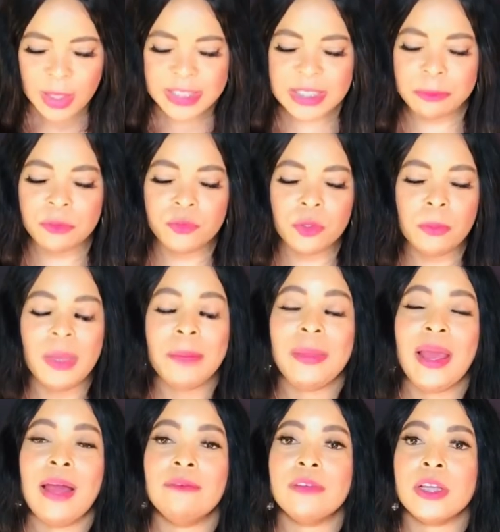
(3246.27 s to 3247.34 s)
Some of you may be
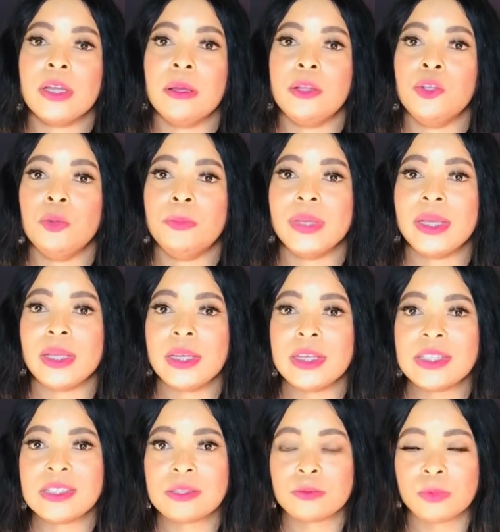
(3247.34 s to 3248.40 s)
having new
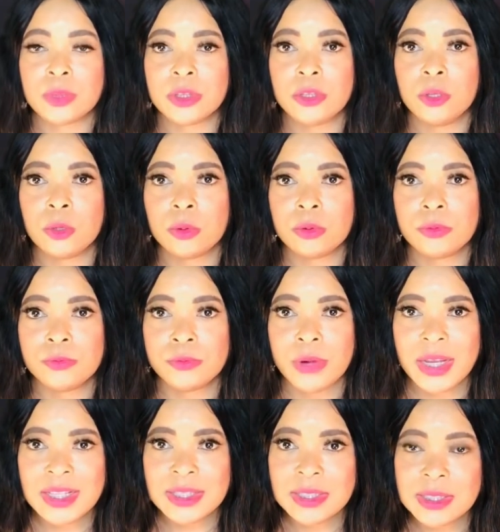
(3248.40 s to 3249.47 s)
beginnings with your
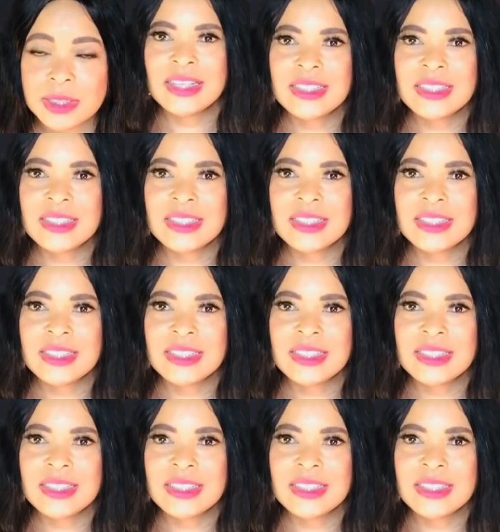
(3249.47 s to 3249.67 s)
friends.